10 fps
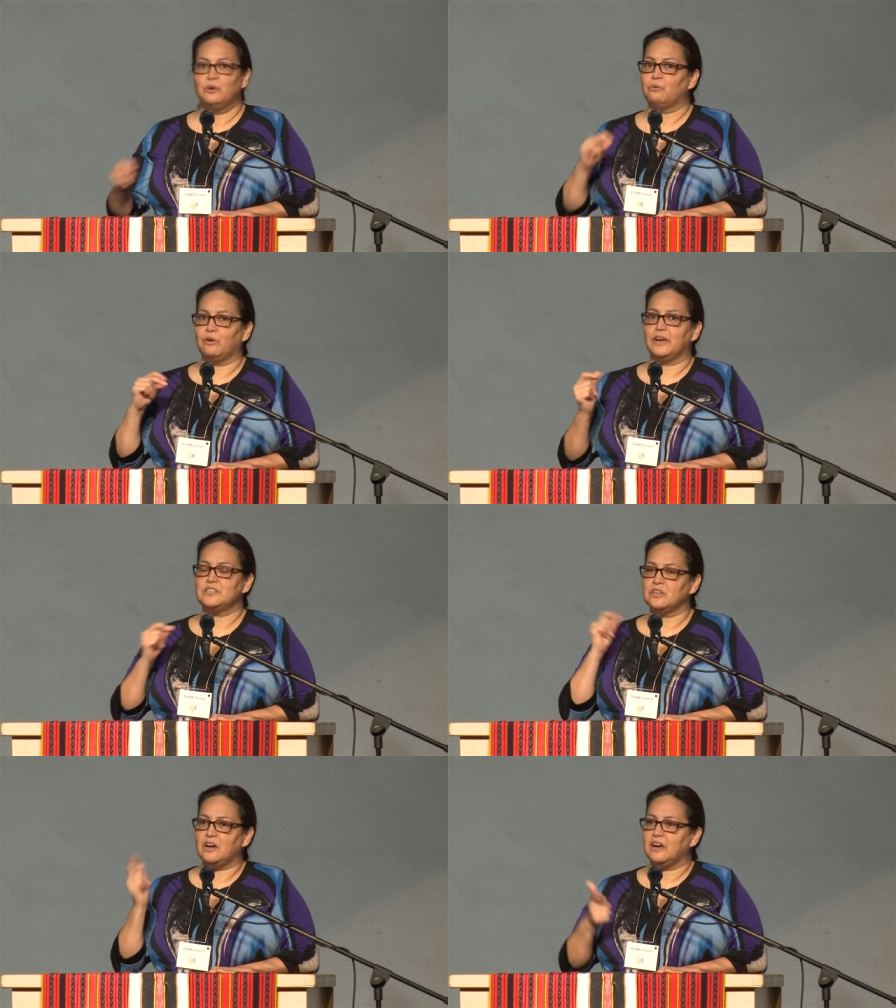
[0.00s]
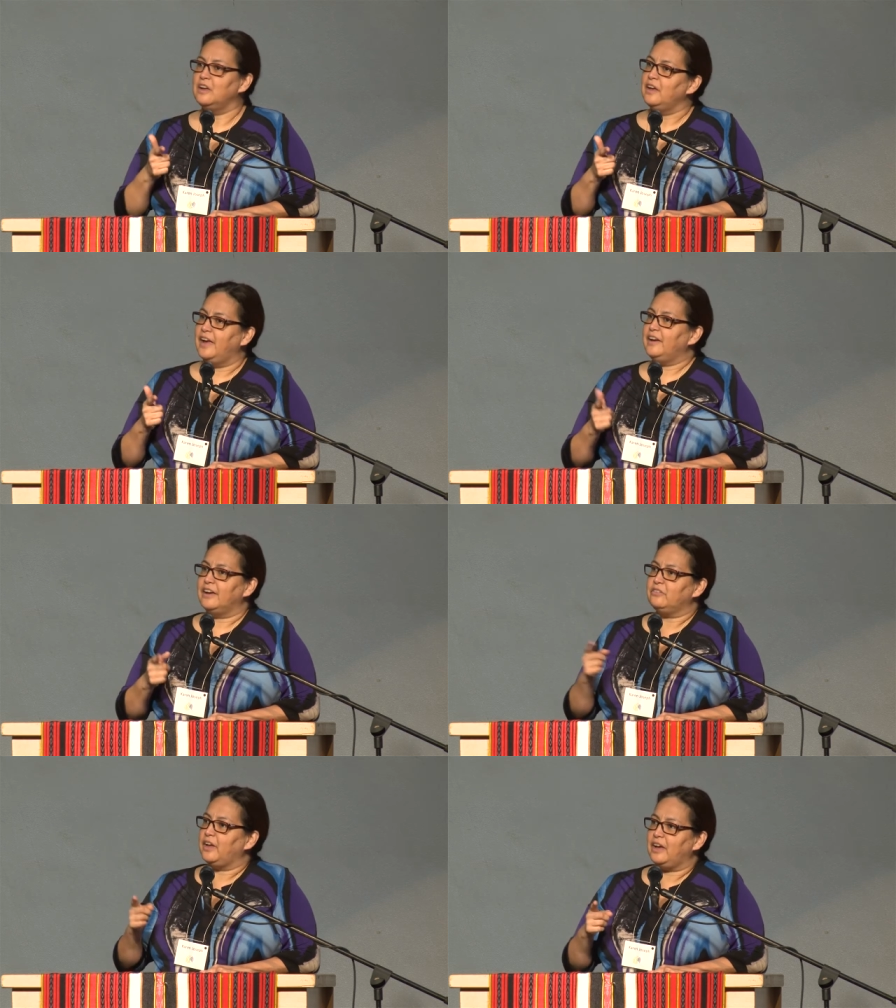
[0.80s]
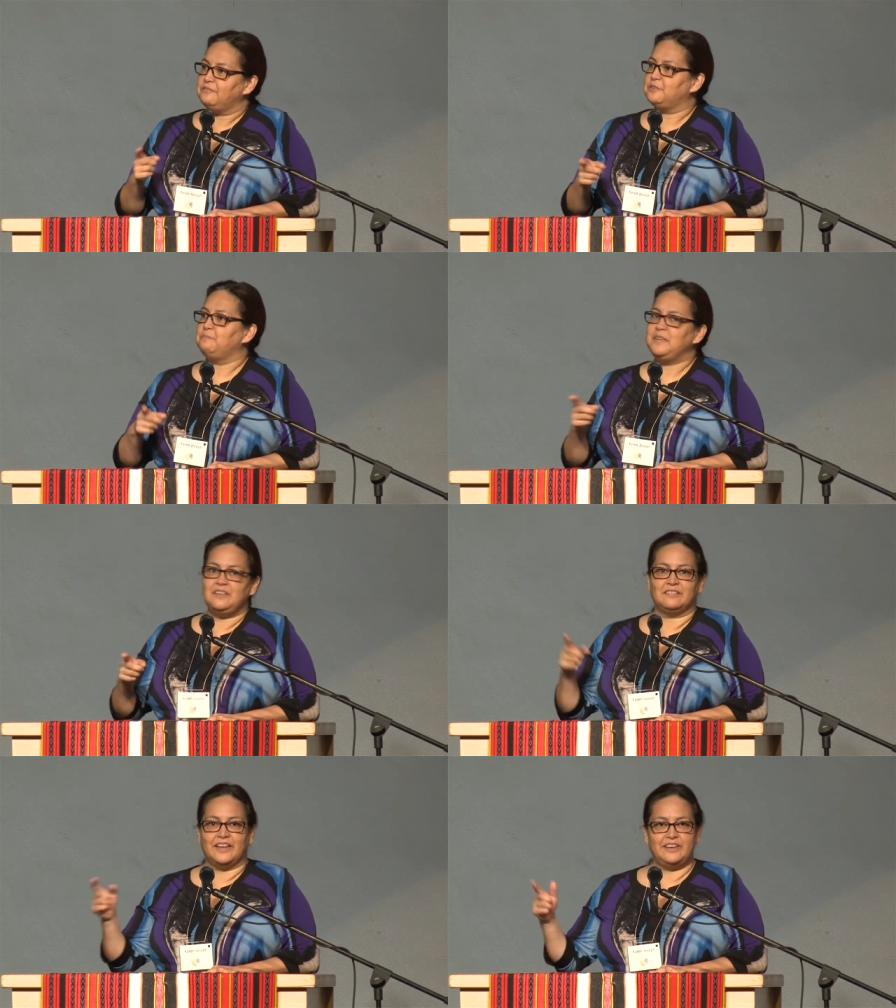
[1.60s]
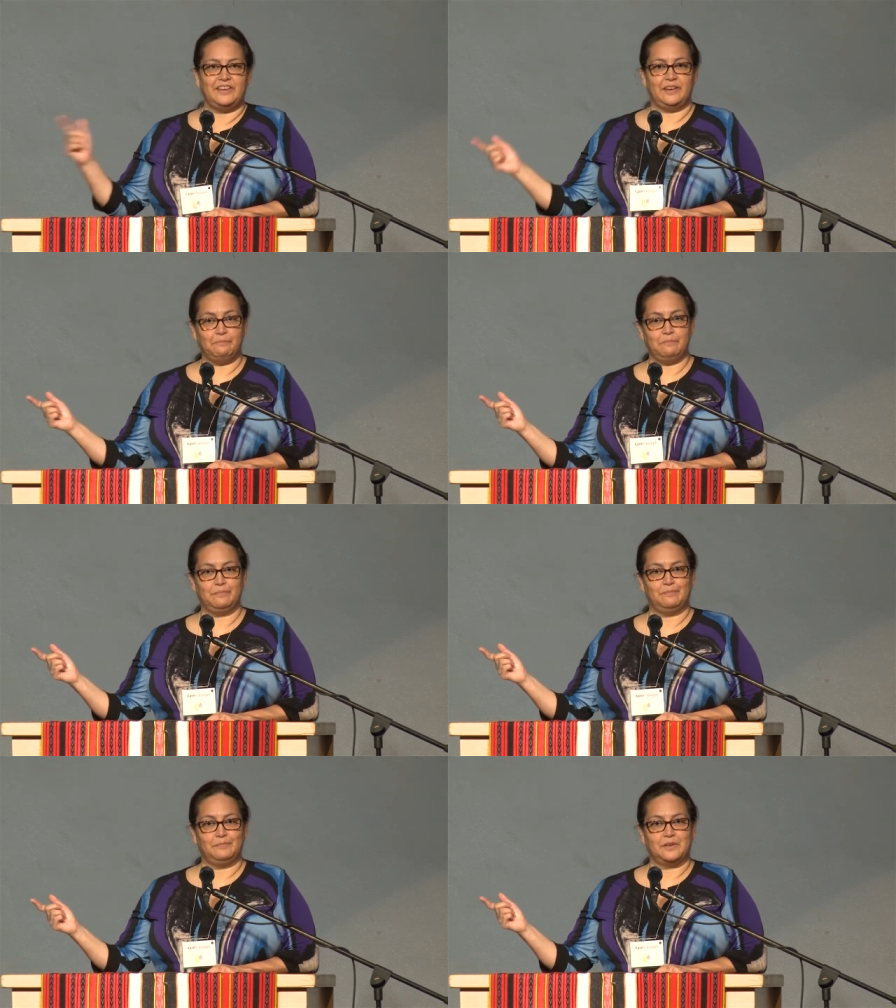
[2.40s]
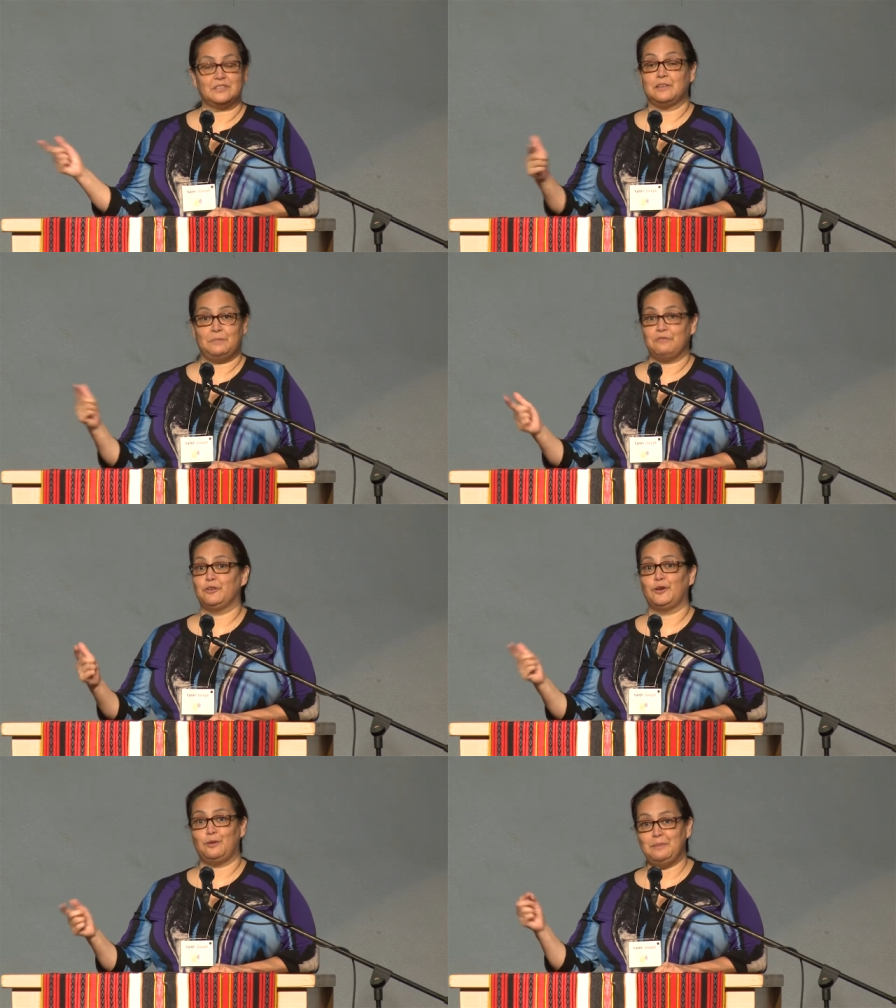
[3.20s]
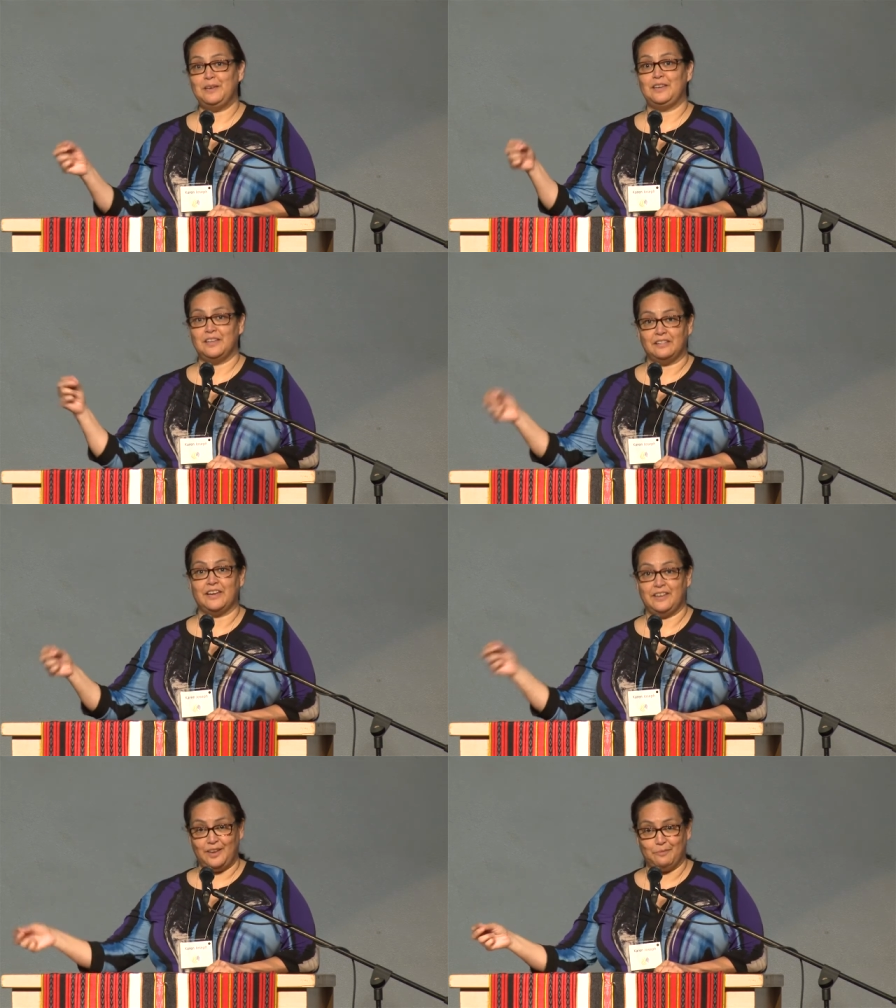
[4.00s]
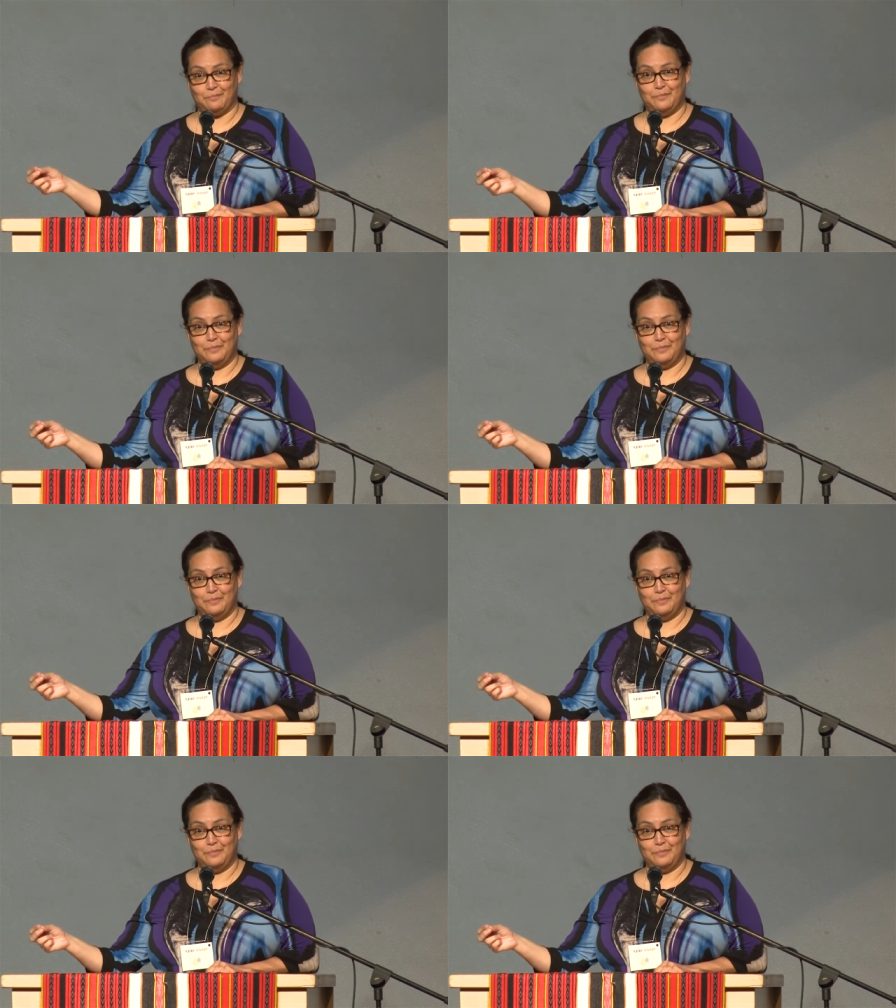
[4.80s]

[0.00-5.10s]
where I saw, hey, I don't have to be like him because I'm never going to be like him,